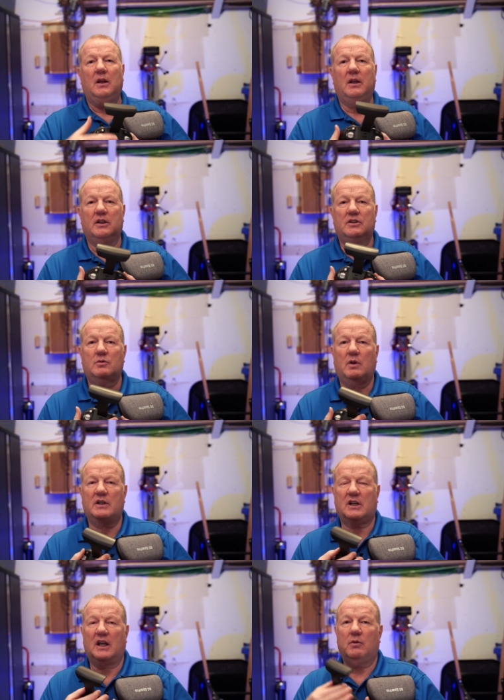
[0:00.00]
This is what
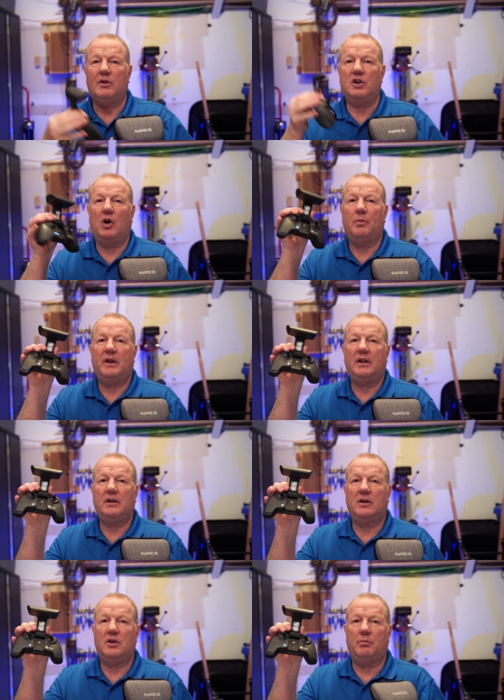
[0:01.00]
it's like when you open
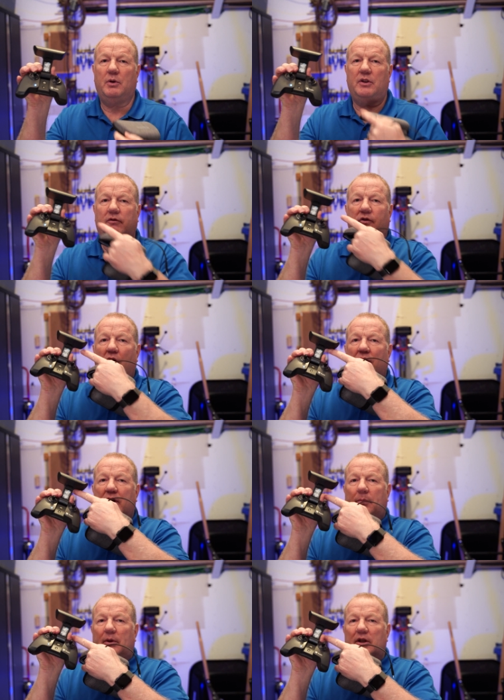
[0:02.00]
it. You put the phone
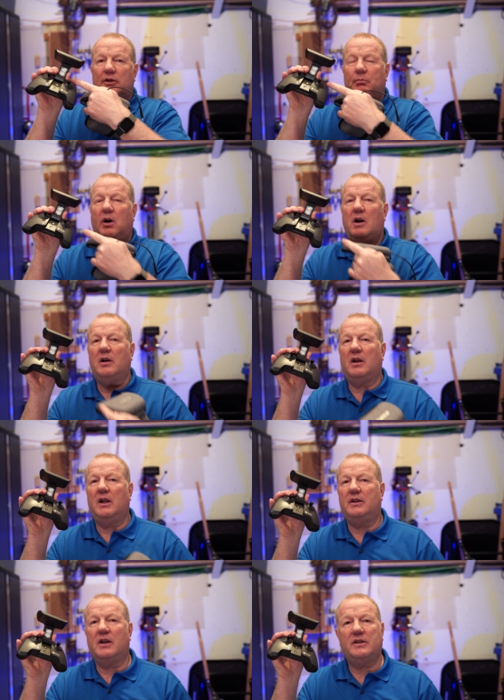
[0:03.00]
up in this part.
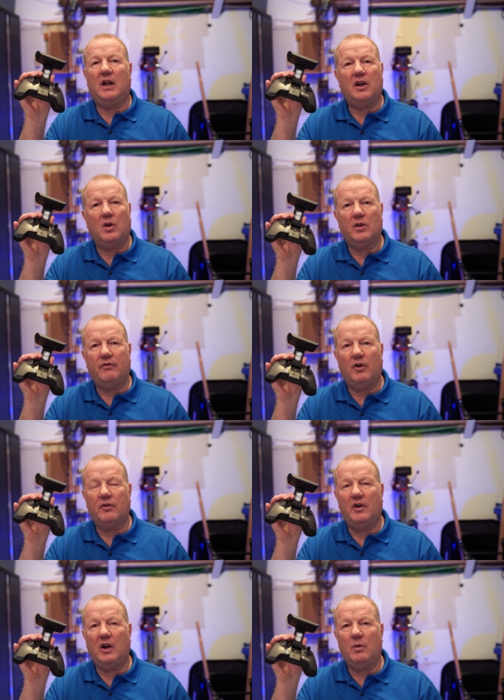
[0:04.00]
It does not hold the
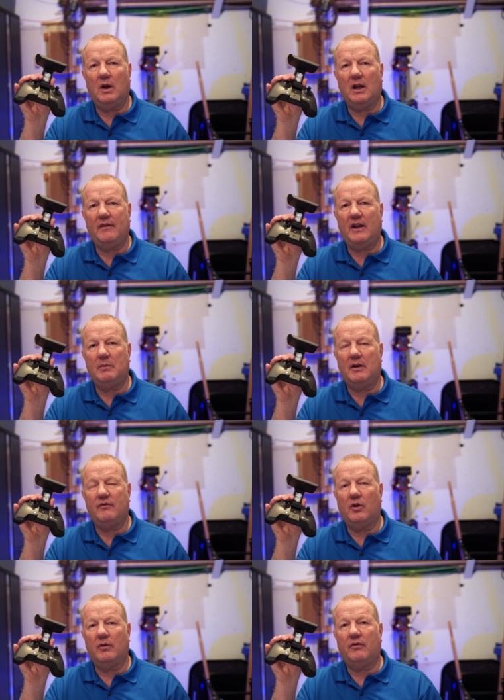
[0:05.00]
phone very well. I've had my
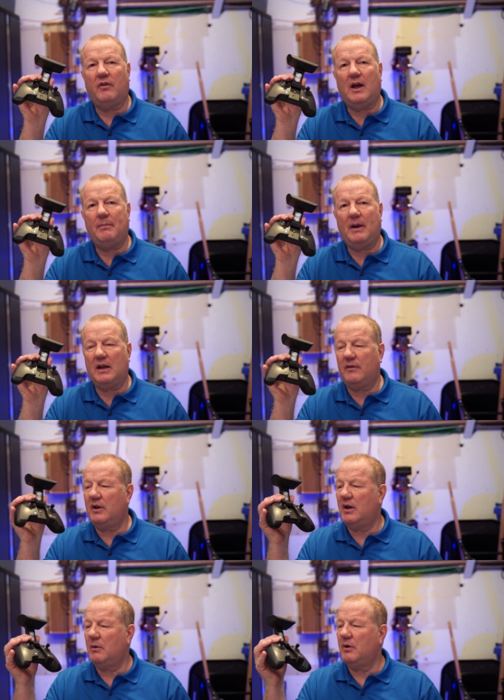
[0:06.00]
phone flop out of it
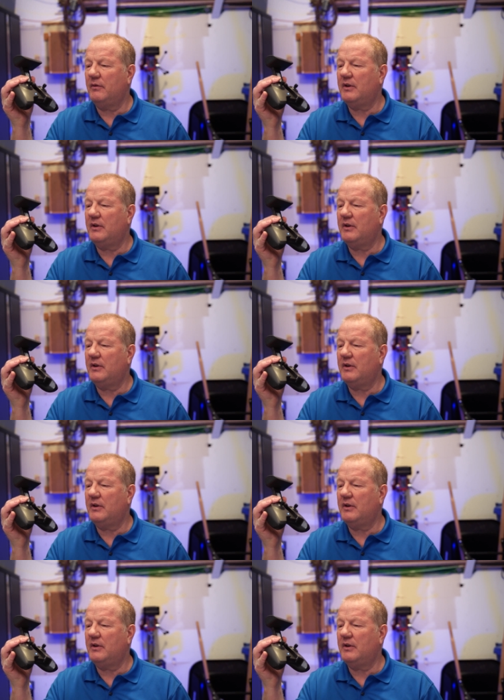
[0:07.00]
a number of